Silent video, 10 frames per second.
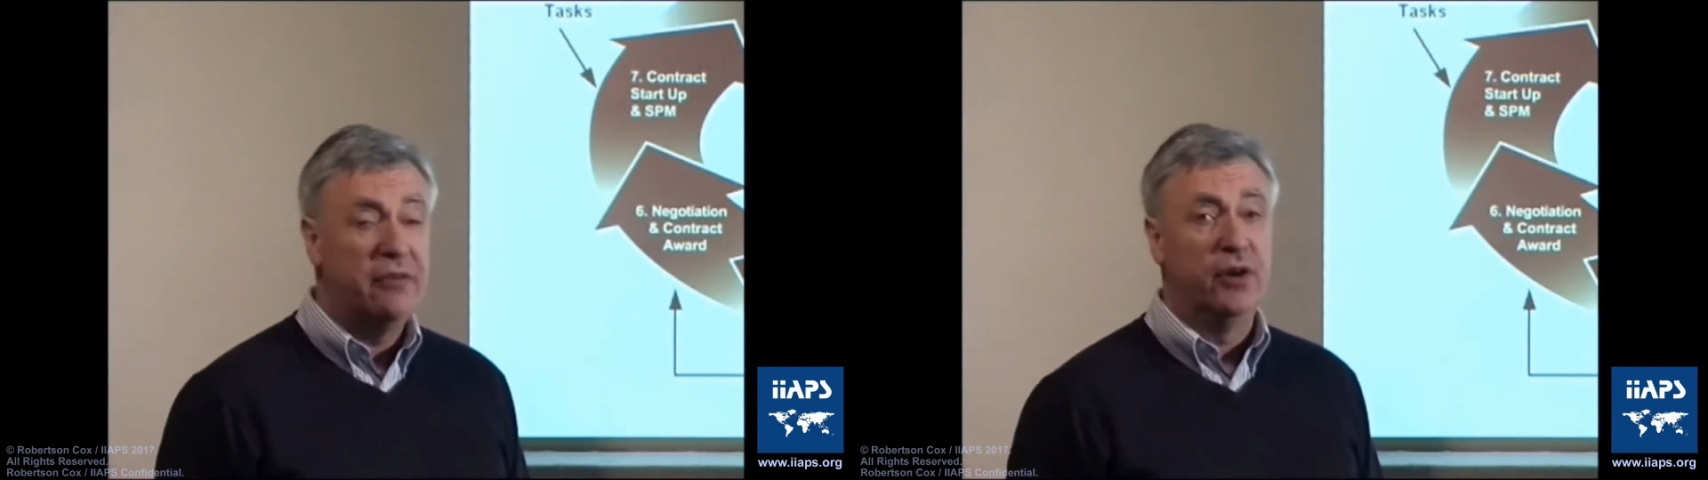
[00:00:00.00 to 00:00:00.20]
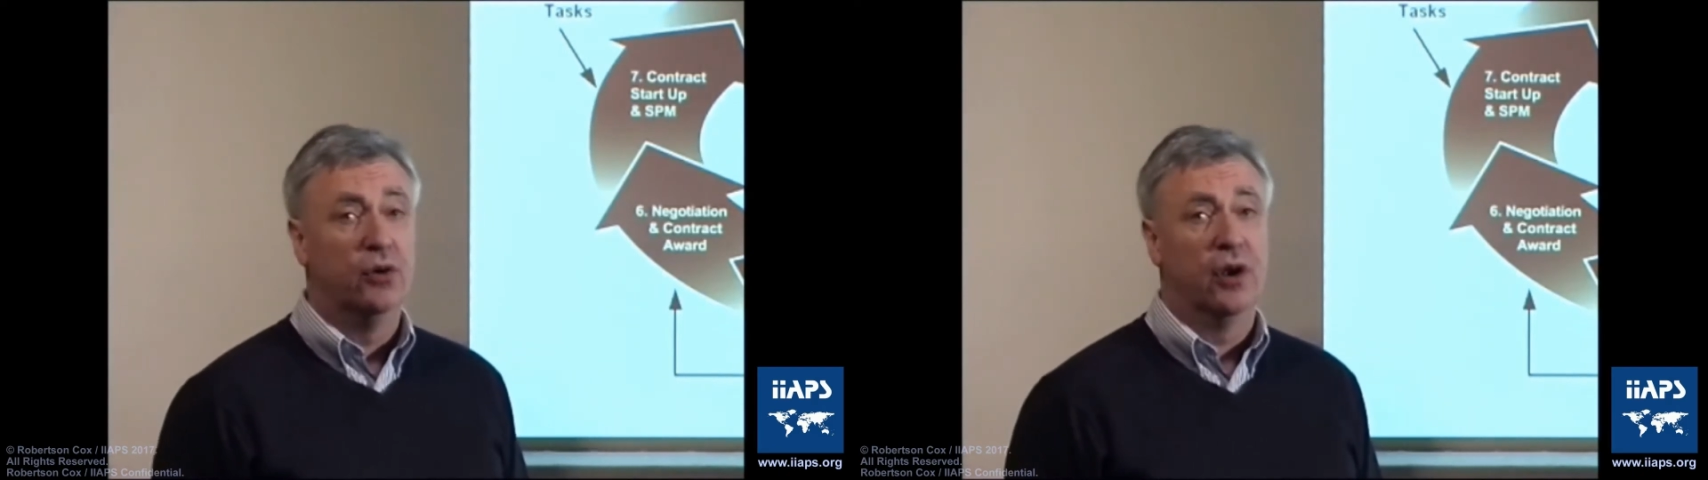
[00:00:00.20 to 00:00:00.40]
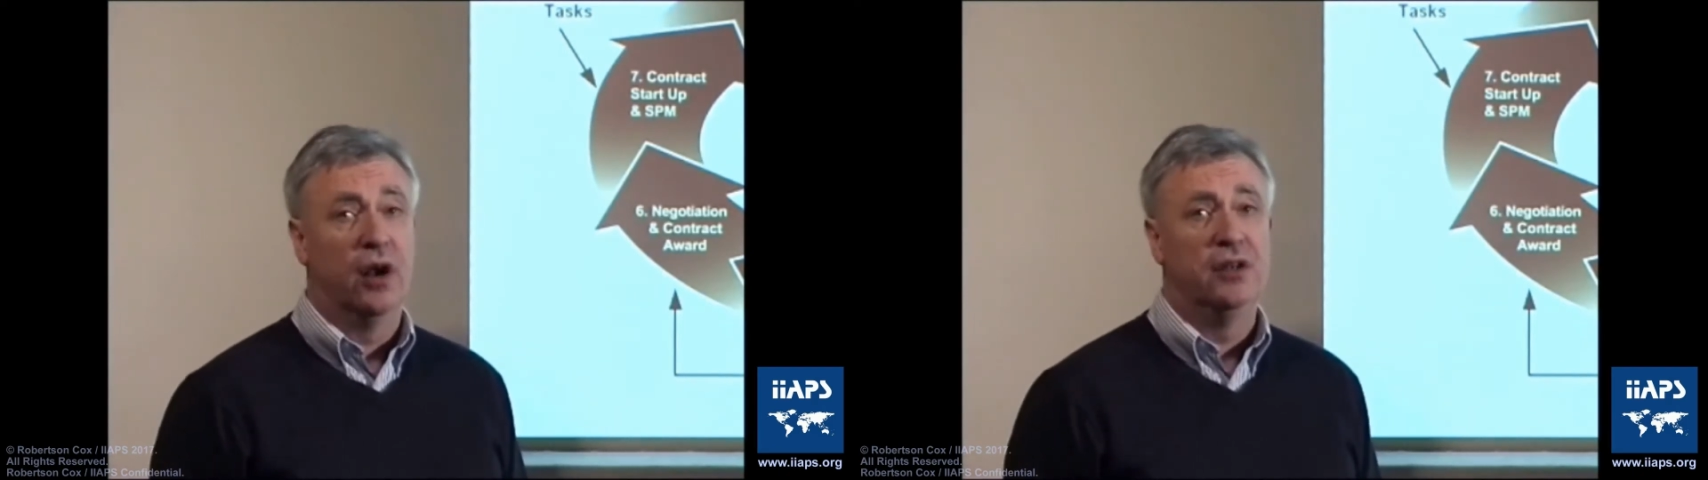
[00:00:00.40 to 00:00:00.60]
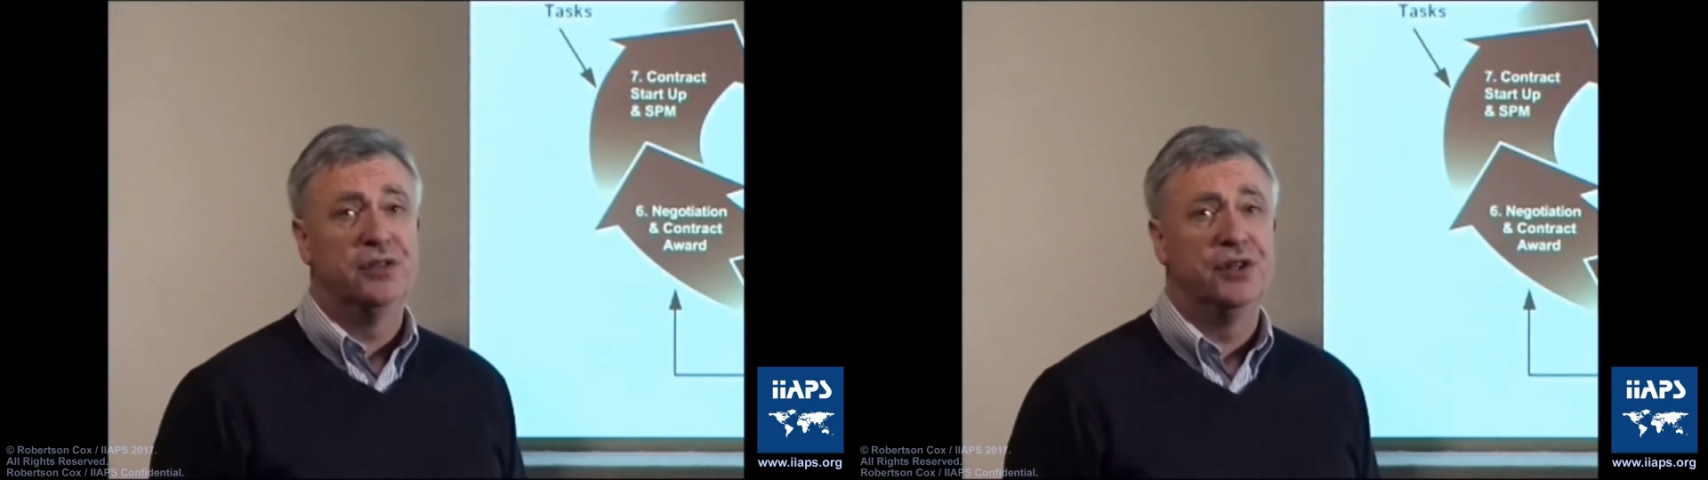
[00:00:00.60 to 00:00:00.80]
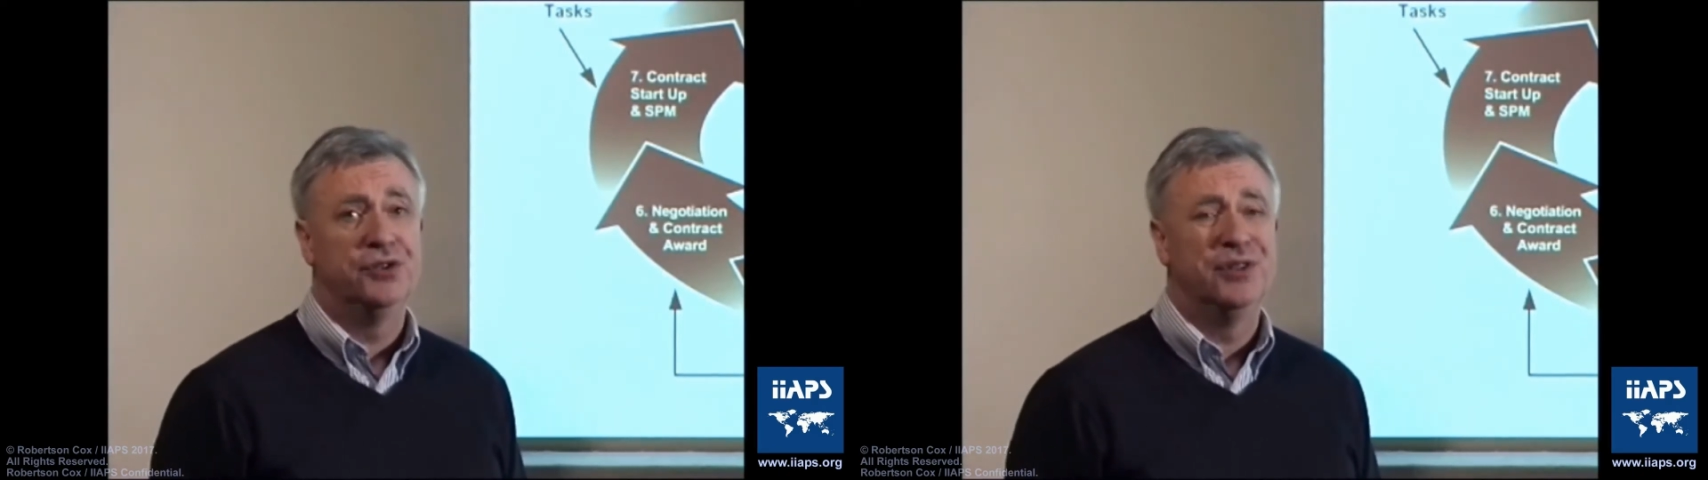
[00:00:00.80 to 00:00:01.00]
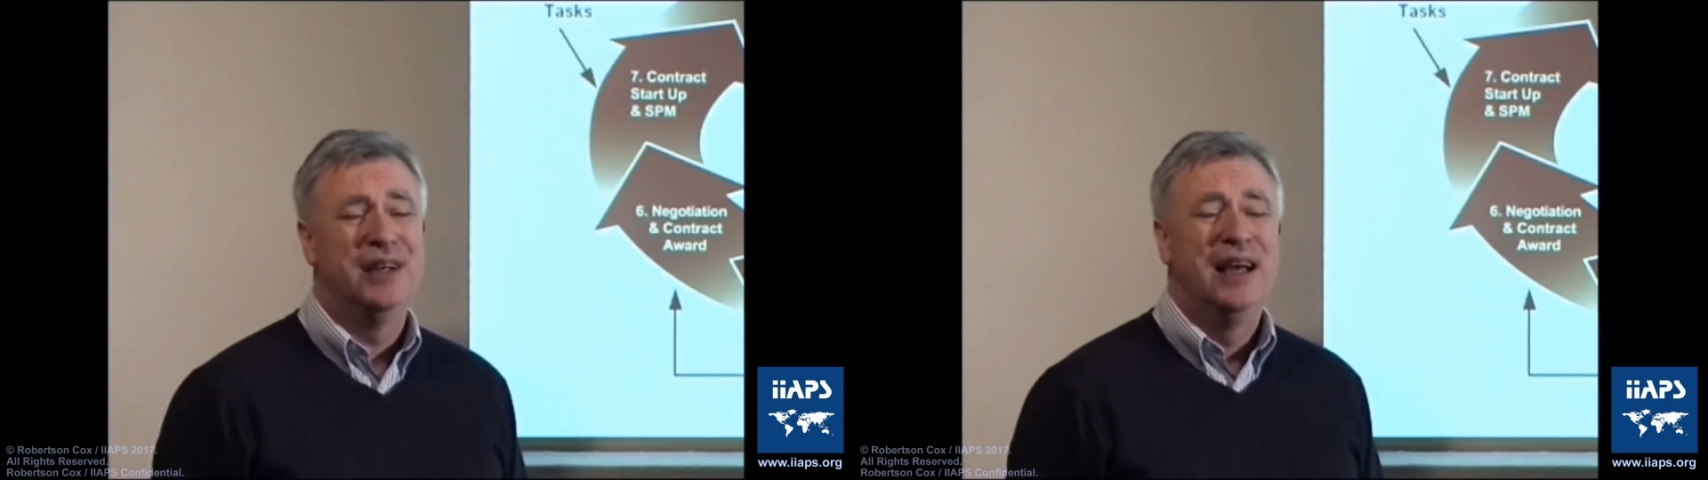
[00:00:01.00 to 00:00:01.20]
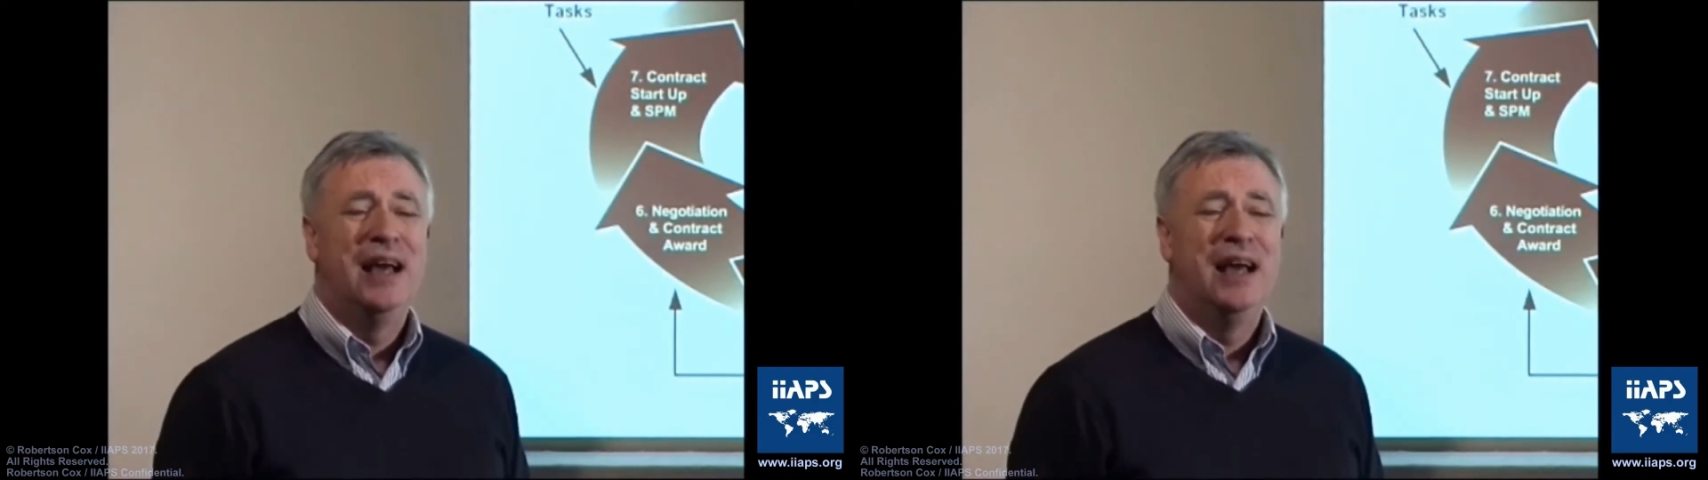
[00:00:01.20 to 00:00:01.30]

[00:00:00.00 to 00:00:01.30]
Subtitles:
Every organisation